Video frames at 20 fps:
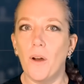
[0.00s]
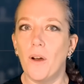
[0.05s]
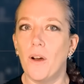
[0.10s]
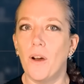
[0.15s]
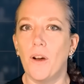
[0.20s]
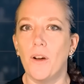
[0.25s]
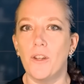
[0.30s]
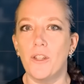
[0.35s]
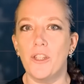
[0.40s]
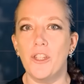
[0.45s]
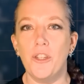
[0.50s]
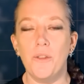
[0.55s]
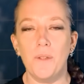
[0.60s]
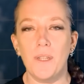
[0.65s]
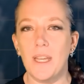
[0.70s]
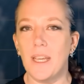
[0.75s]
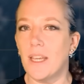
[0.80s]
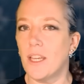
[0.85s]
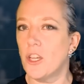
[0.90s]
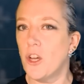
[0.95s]
on
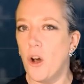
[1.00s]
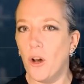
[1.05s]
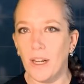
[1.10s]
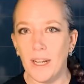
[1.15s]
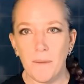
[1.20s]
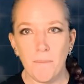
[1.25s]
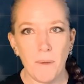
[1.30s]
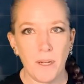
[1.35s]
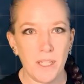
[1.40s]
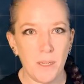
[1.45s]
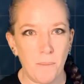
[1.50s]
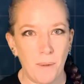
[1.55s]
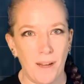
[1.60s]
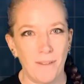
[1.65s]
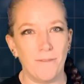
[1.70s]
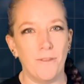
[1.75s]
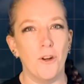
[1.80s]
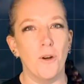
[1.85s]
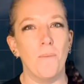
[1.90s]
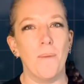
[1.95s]
using Kotlin
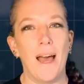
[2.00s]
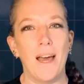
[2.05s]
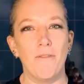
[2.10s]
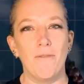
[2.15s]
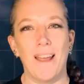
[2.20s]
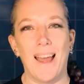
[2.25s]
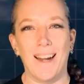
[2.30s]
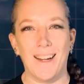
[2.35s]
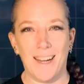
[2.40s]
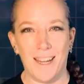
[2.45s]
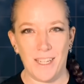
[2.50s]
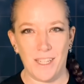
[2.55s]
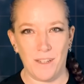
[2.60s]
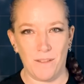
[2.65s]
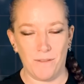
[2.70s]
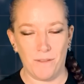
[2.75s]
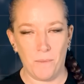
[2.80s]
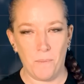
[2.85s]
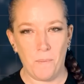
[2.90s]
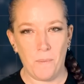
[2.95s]
multi-platform and React Native.